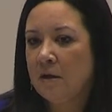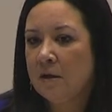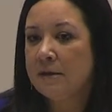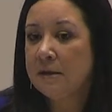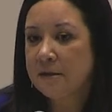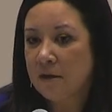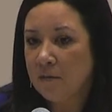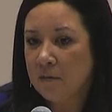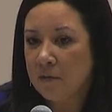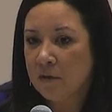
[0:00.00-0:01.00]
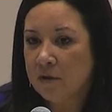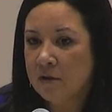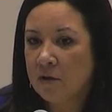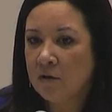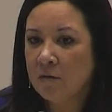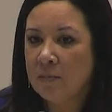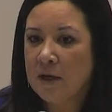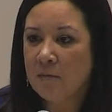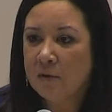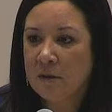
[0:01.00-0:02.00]
system to be
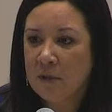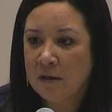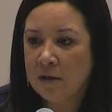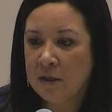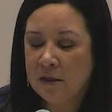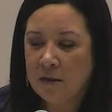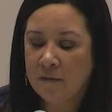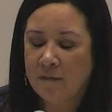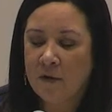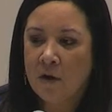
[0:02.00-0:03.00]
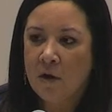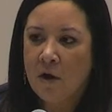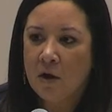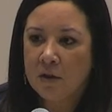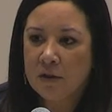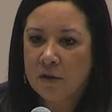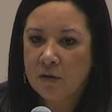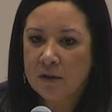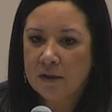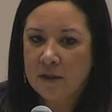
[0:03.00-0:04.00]
able to meet the needs of our
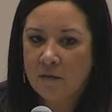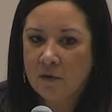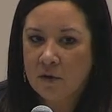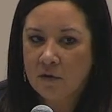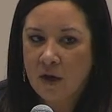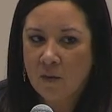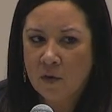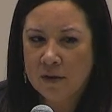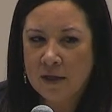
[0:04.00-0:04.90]
students that were newcomers.